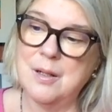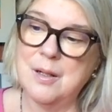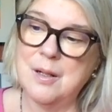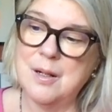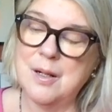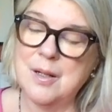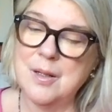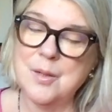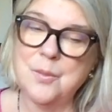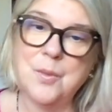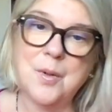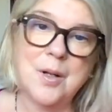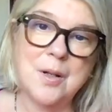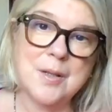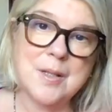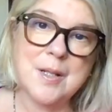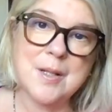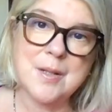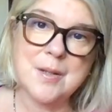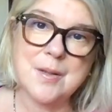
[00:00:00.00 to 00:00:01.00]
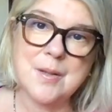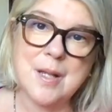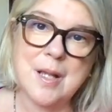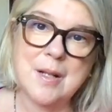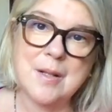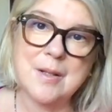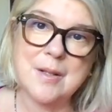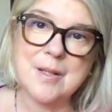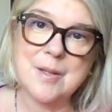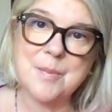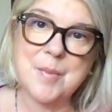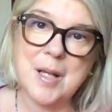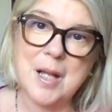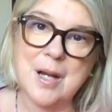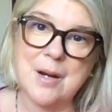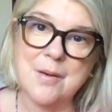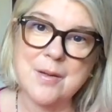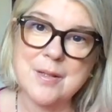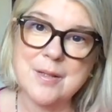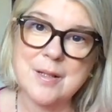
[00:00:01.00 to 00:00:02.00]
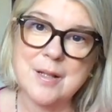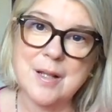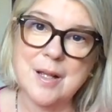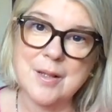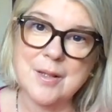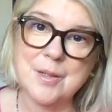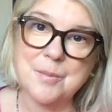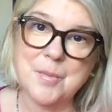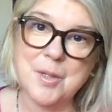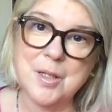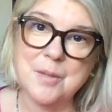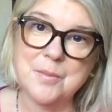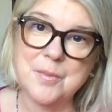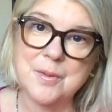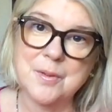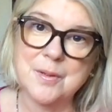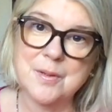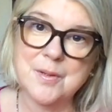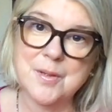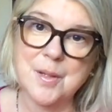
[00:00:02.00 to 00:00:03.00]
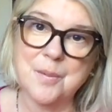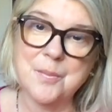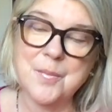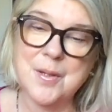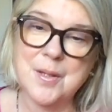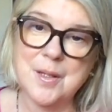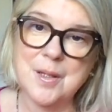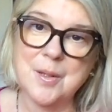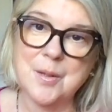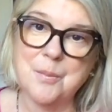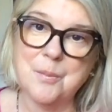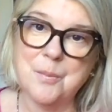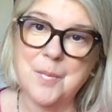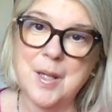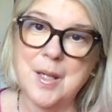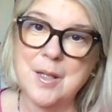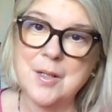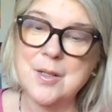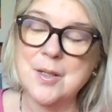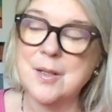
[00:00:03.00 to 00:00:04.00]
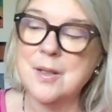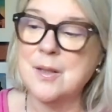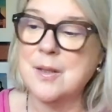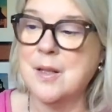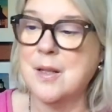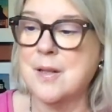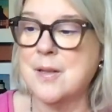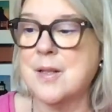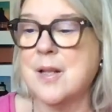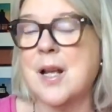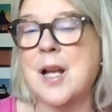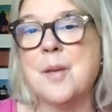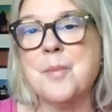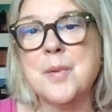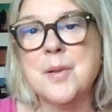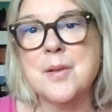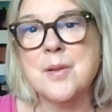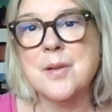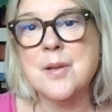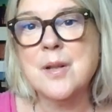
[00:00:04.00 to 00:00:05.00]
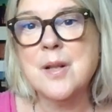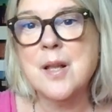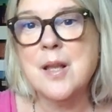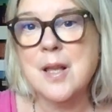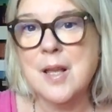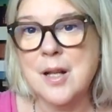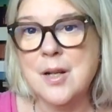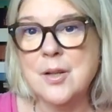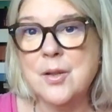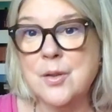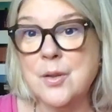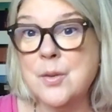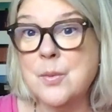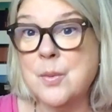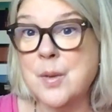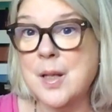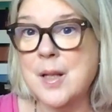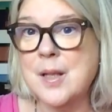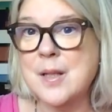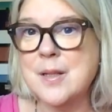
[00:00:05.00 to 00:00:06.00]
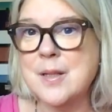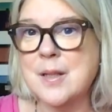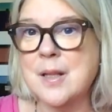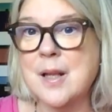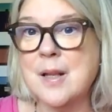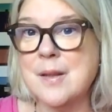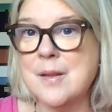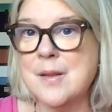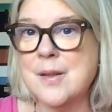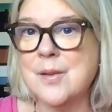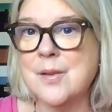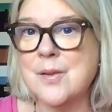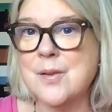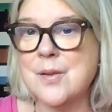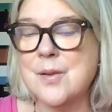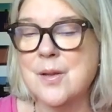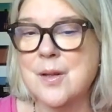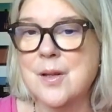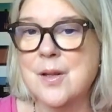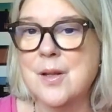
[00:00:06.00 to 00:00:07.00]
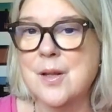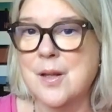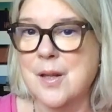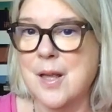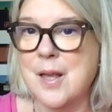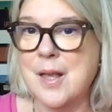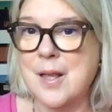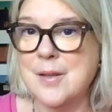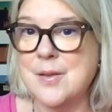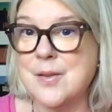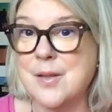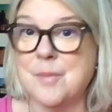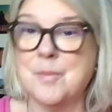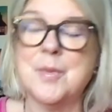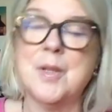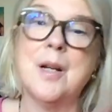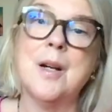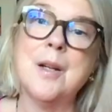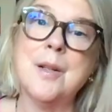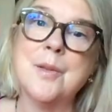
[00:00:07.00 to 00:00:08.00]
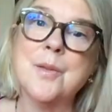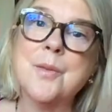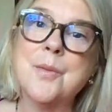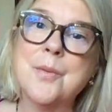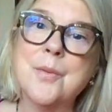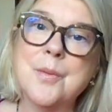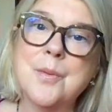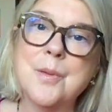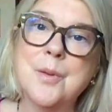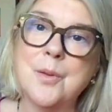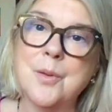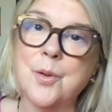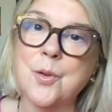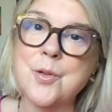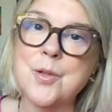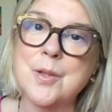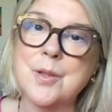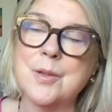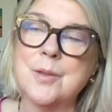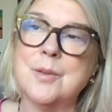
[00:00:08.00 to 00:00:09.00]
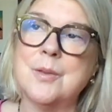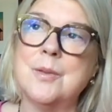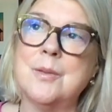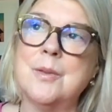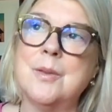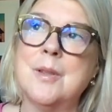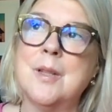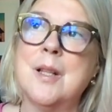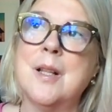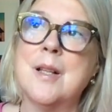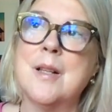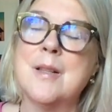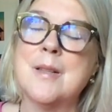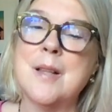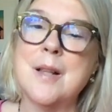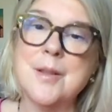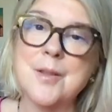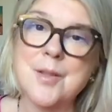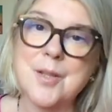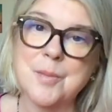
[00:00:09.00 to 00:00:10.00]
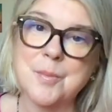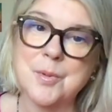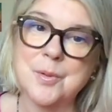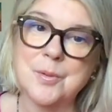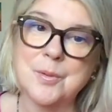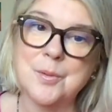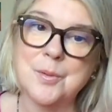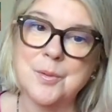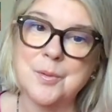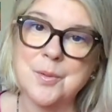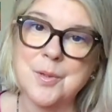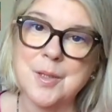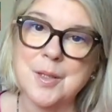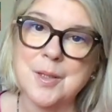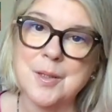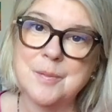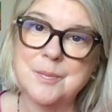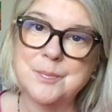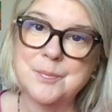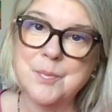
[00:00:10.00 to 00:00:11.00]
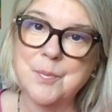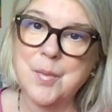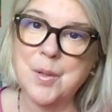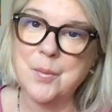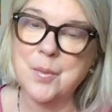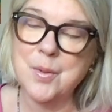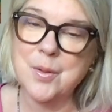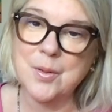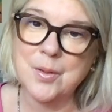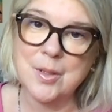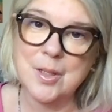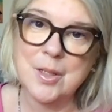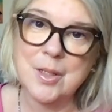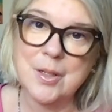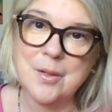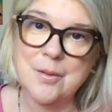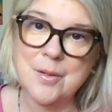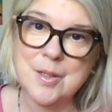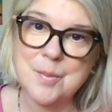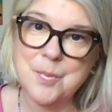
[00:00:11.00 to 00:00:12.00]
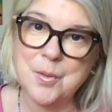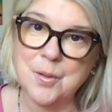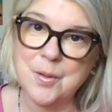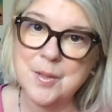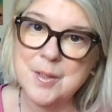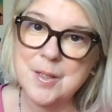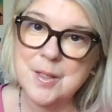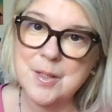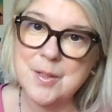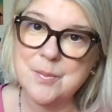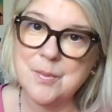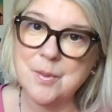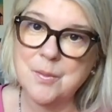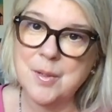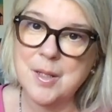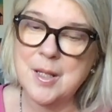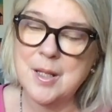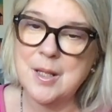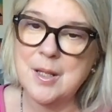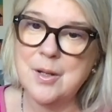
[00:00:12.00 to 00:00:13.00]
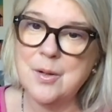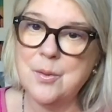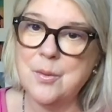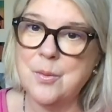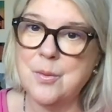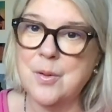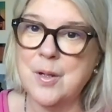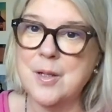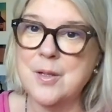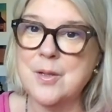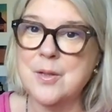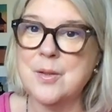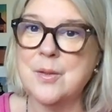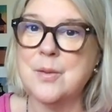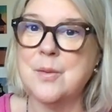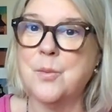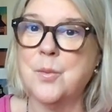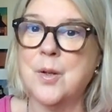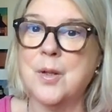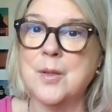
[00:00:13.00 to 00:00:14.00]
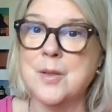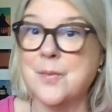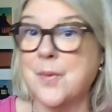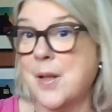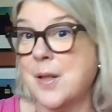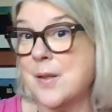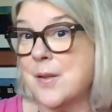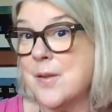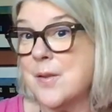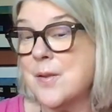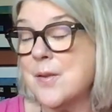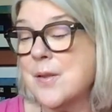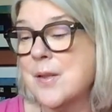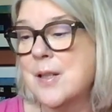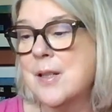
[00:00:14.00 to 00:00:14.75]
And the world is in despair, isn't it, at the moment? Something major needs to happen in a good way to get things in some kind of logical, sensible order. But we're not going to go into politics while we're here, or into world events.